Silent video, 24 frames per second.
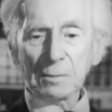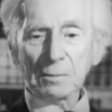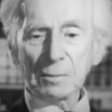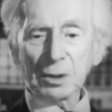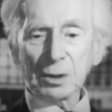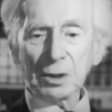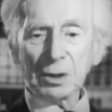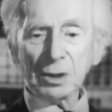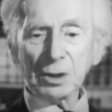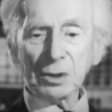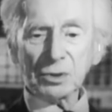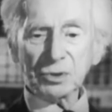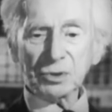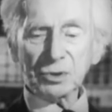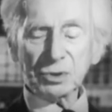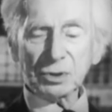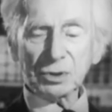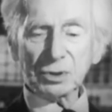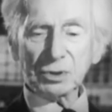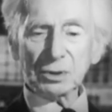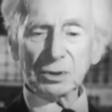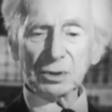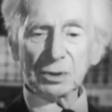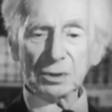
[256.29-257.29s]
because
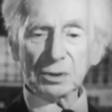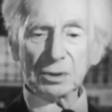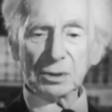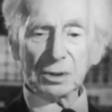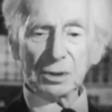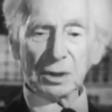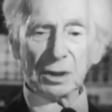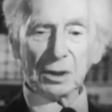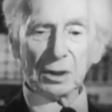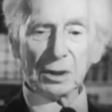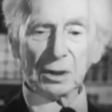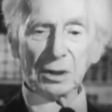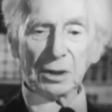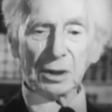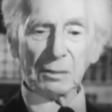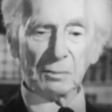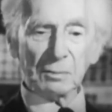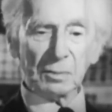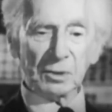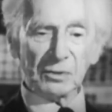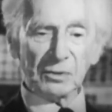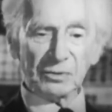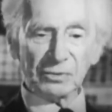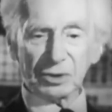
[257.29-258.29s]
there are a
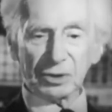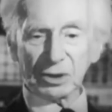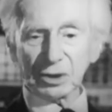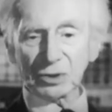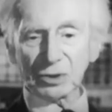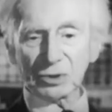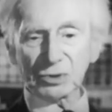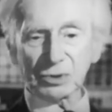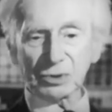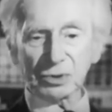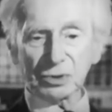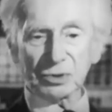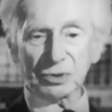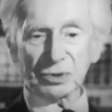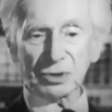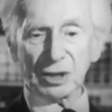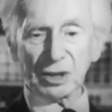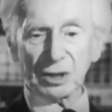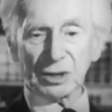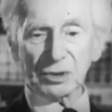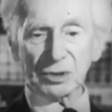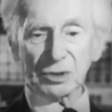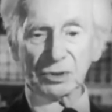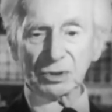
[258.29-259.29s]
number of things that
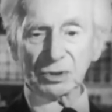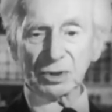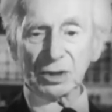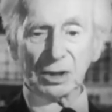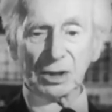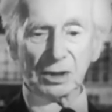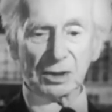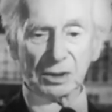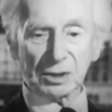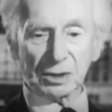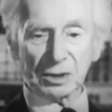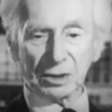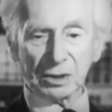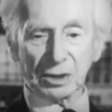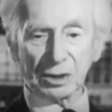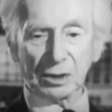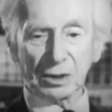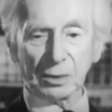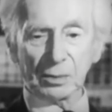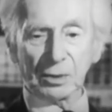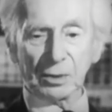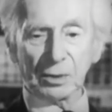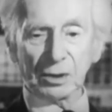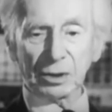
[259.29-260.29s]
science can't
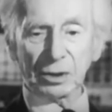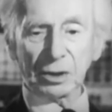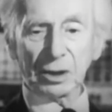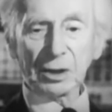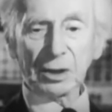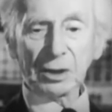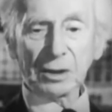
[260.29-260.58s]
deal with.